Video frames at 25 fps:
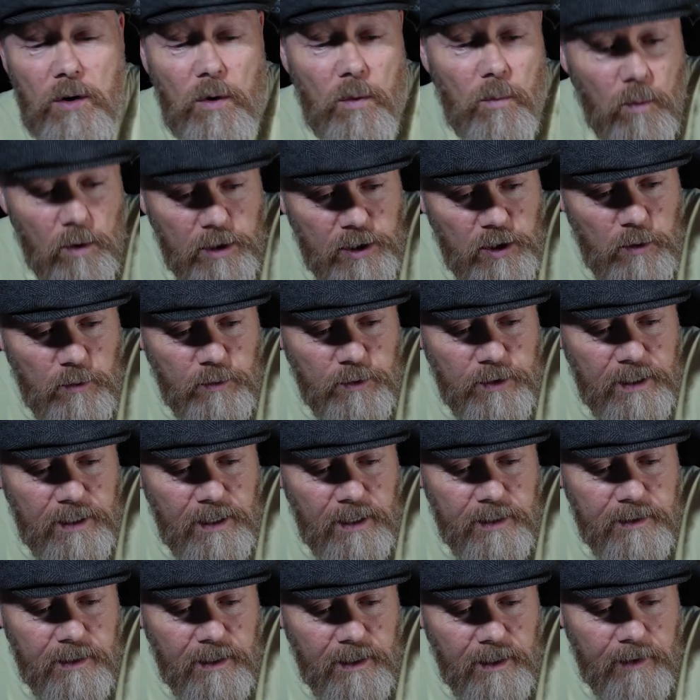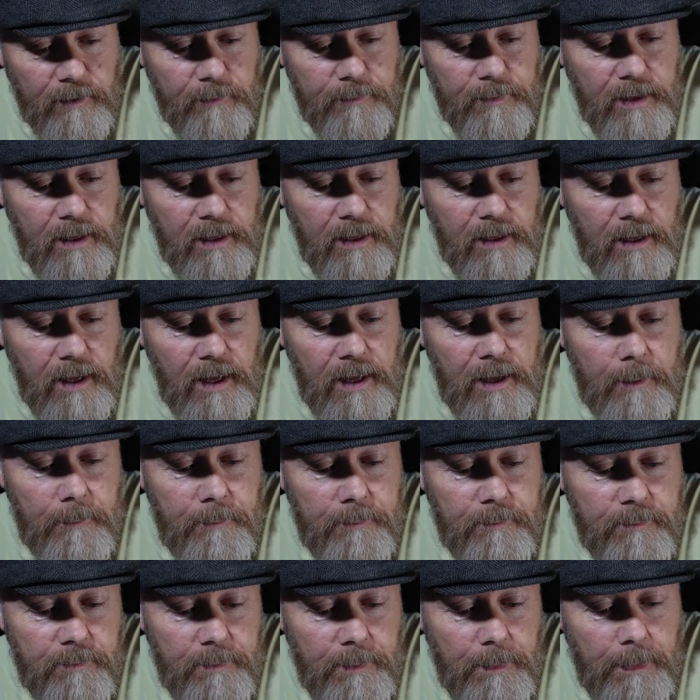What do you think of that?
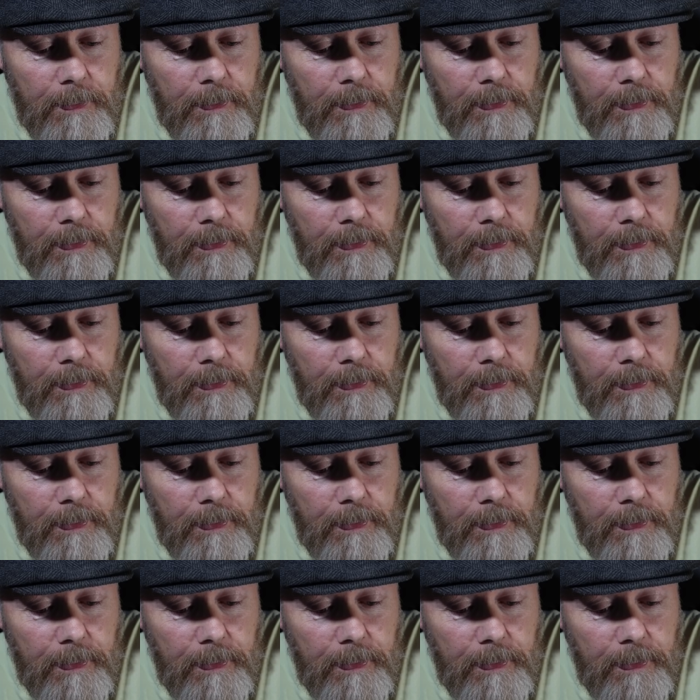Um,